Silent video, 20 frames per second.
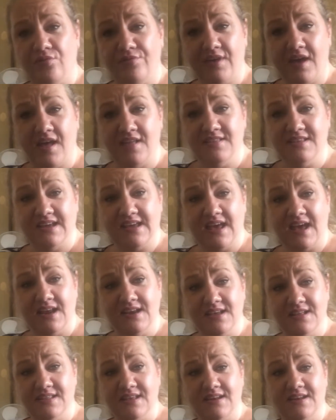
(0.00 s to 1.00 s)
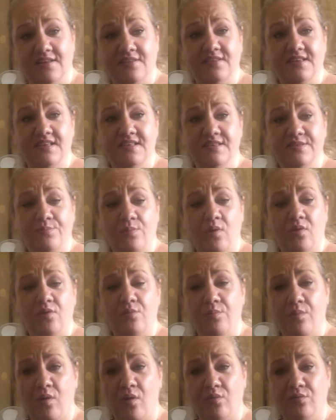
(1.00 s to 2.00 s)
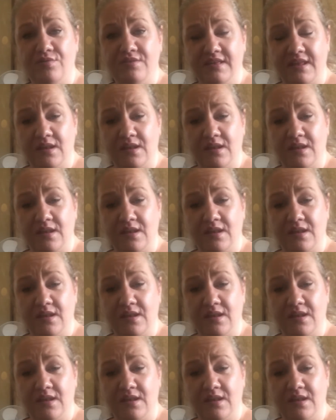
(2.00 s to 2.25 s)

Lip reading: that I decanted into these smaller bottles,